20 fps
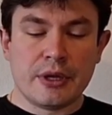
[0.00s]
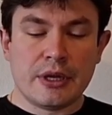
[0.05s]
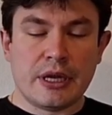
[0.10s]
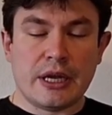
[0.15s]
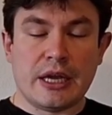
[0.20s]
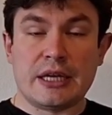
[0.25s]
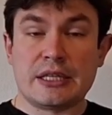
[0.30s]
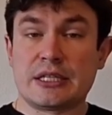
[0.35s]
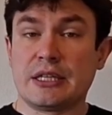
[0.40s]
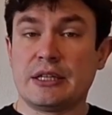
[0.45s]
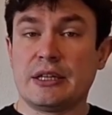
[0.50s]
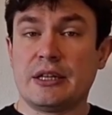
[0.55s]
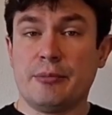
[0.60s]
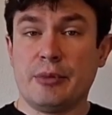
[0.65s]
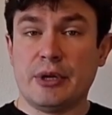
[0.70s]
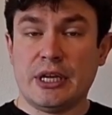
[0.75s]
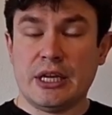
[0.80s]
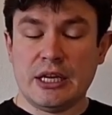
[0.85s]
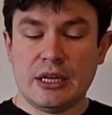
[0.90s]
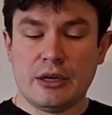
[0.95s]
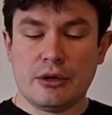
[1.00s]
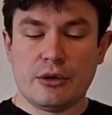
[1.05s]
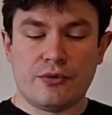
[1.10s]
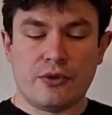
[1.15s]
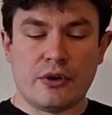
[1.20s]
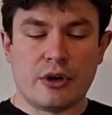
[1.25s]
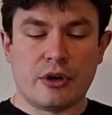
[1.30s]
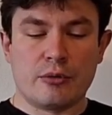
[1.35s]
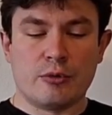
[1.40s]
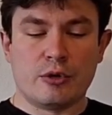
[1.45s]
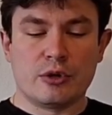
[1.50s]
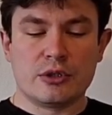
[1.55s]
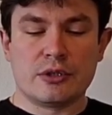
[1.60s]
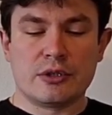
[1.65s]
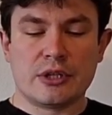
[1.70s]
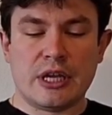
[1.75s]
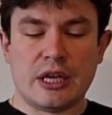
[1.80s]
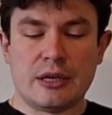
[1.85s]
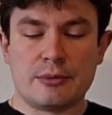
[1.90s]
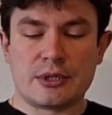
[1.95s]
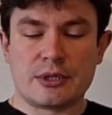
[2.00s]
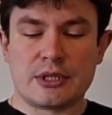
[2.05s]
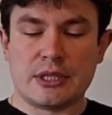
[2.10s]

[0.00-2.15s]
as in the beginning of our model games.